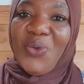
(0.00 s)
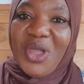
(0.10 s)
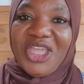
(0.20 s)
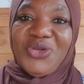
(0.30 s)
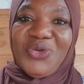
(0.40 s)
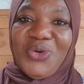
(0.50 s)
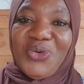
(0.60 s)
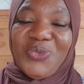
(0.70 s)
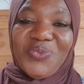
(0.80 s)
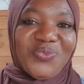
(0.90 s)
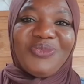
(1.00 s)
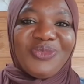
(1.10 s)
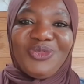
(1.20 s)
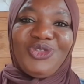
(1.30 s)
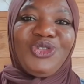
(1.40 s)
away you go.
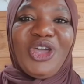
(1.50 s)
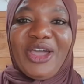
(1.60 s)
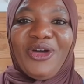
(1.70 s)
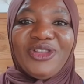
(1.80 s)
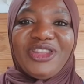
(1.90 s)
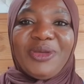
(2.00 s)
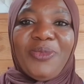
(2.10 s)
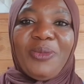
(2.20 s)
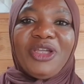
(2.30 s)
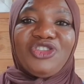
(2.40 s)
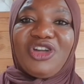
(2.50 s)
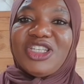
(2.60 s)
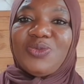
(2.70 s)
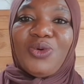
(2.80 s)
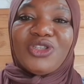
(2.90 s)
Get on the public
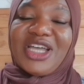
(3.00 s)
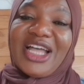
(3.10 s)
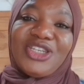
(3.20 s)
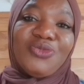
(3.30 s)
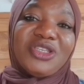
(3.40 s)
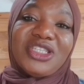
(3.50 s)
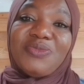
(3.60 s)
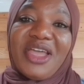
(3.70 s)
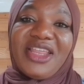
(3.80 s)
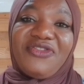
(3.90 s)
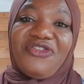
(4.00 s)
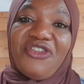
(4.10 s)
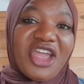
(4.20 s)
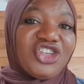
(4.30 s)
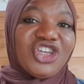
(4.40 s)
transport and you'll be smelling
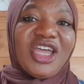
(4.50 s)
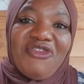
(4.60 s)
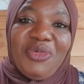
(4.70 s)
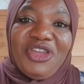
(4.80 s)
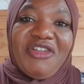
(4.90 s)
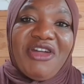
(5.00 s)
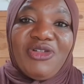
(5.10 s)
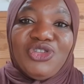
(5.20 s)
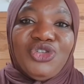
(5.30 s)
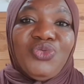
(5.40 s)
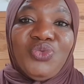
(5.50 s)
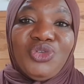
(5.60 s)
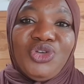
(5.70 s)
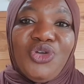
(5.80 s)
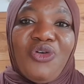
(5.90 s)
fresh. Everybody around
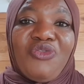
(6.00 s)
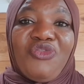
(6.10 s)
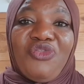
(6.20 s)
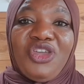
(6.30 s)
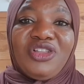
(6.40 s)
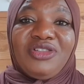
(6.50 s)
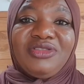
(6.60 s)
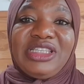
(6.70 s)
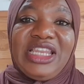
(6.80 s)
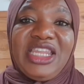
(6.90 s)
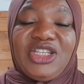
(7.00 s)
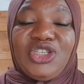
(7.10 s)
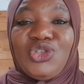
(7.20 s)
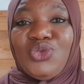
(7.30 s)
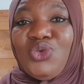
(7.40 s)
you would not feel
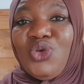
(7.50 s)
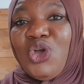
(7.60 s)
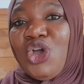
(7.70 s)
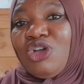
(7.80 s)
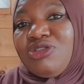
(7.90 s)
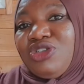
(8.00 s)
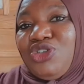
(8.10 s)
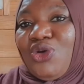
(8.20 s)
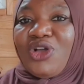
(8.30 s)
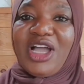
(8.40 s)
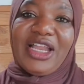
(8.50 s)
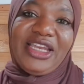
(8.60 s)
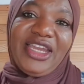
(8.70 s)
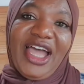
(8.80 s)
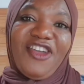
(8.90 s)
need to duck
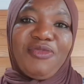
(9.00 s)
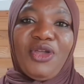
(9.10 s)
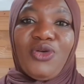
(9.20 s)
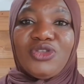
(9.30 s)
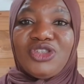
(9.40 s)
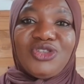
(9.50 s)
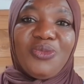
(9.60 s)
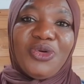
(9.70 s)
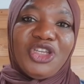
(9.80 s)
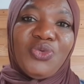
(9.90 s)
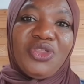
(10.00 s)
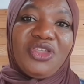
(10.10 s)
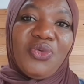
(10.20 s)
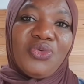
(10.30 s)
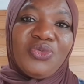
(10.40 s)
and dive because somebody
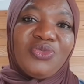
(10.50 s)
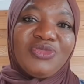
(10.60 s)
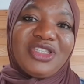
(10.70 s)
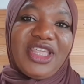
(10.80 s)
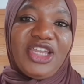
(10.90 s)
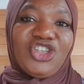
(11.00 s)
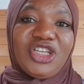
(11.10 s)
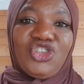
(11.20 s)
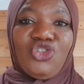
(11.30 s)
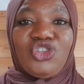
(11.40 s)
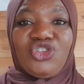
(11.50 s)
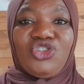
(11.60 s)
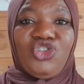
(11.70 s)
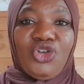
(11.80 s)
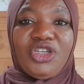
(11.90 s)
with a stench has
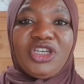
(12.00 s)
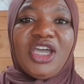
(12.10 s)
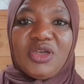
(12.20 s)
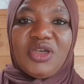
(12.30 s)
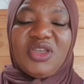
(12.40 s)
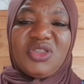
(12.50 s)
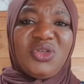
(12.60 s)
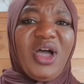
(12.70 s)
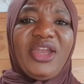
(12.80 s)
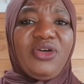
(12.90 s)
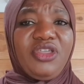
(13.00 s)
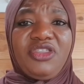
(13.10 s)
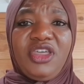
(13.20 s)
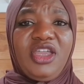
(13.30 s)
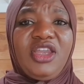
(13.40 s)
just joined. So
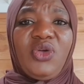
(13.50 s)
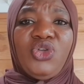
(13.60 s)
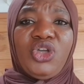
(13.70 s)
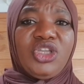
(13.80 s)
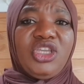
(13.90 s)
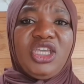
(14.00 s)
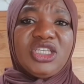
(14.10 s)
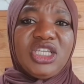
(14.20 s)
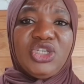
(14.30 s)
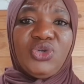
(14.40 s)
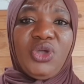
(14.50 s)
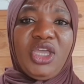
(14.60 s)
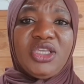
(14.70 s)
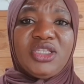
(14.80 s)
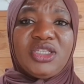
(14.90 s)
another thing you can easily
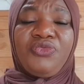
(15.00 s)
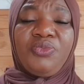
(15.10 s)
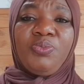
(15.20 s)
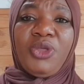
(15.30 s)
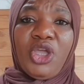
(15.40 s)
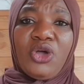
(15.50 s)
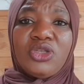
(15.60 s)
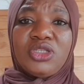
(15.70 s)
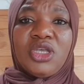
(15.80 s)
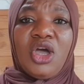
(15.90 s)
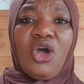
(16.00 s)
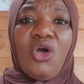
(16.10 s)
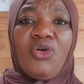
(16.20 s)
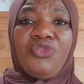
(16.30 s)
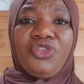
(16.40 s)
do is because
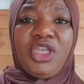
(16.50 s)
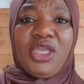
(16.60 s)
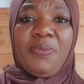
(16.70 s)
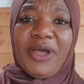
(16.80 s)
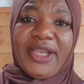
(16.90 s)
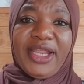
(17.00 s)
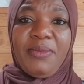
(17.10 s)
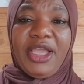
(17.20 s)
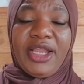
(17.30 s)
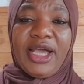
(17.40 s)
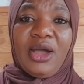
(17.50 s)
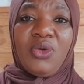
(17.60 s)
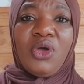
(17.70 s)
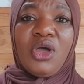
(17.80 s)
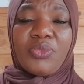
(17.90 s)
of the pandemic
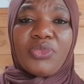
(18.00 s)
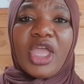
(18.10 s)
now,